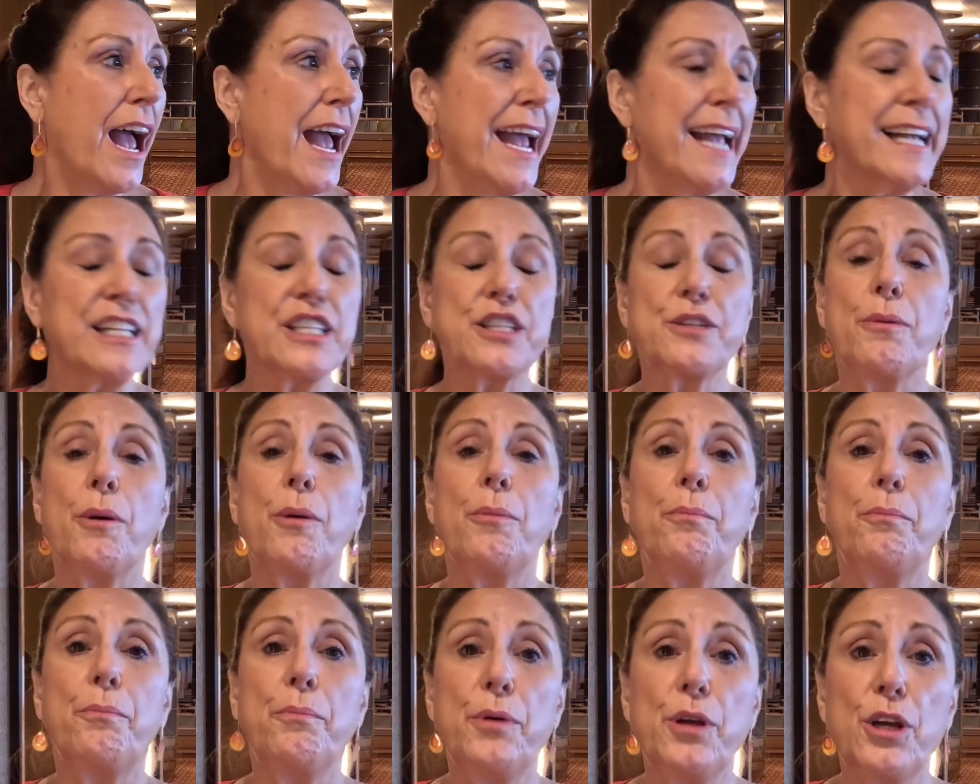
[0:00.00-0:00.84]
It's
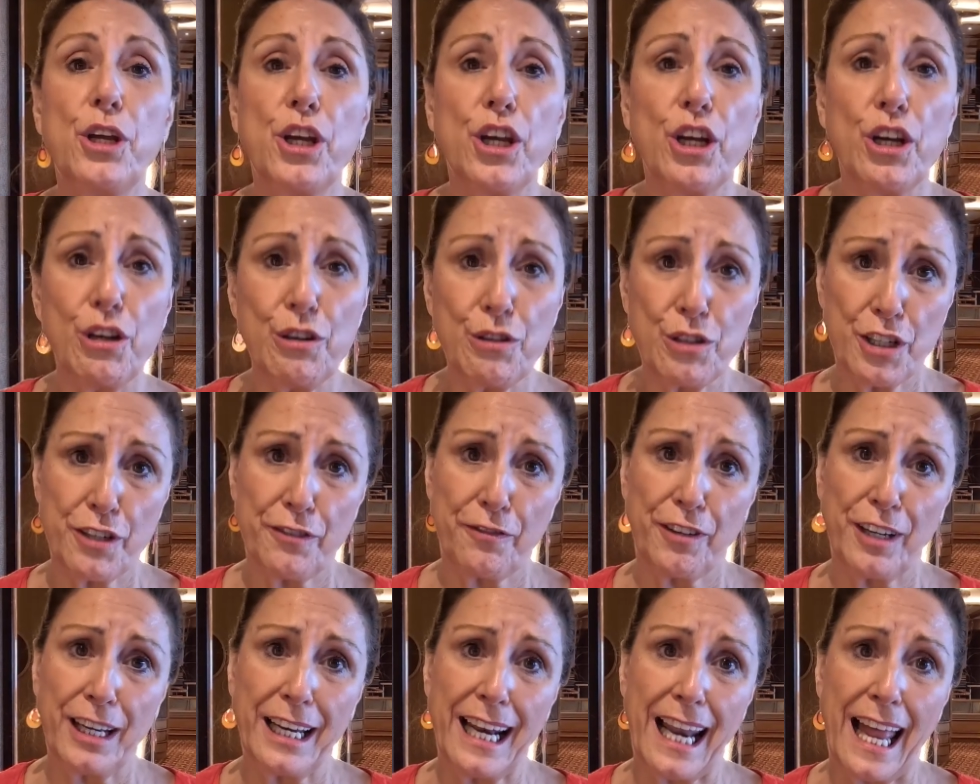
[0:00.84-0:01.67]

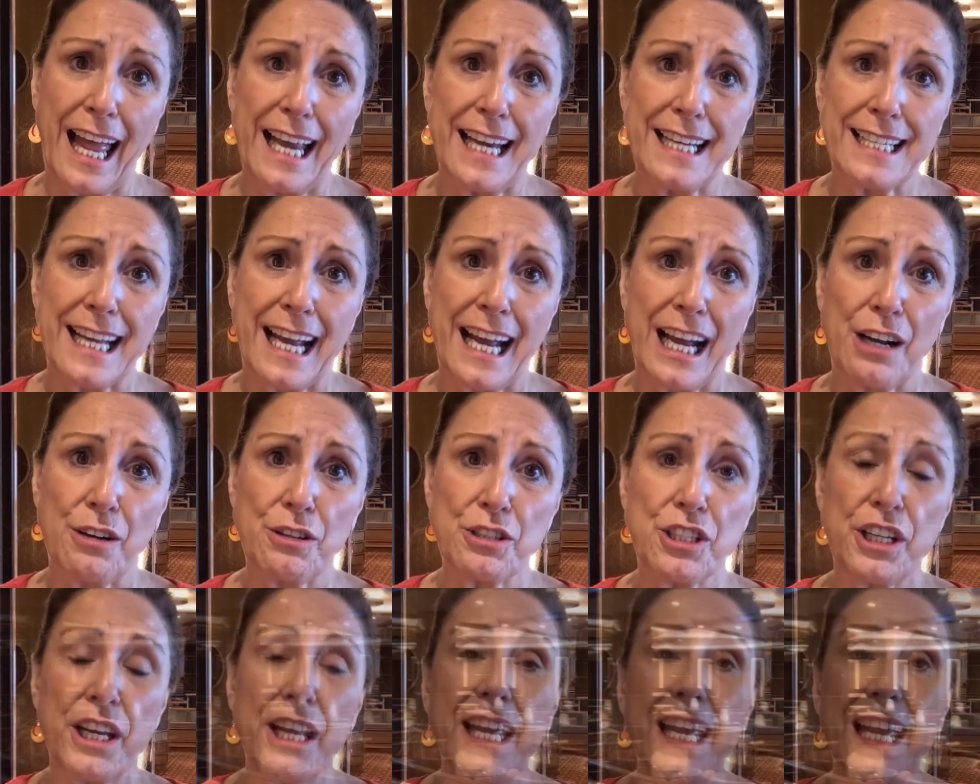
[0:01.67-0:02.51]
beautifully laid out.